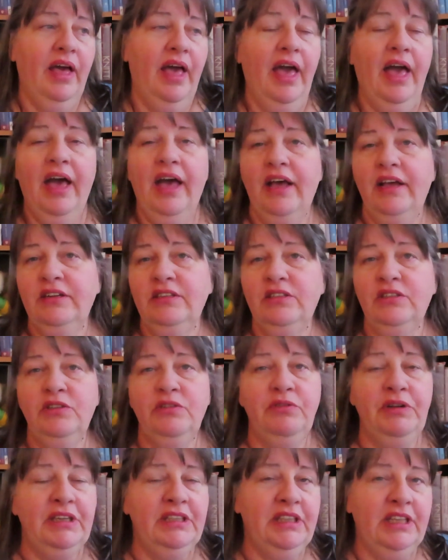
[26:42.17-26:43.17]
and
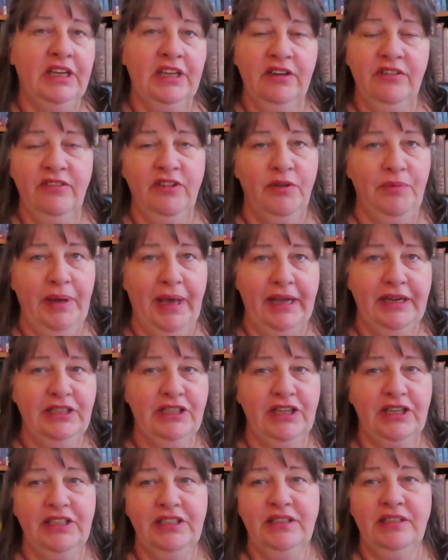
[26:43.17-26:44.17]
read the info
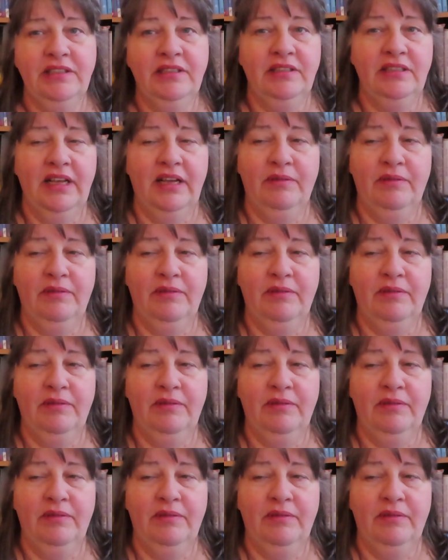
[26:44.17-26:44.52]
pages.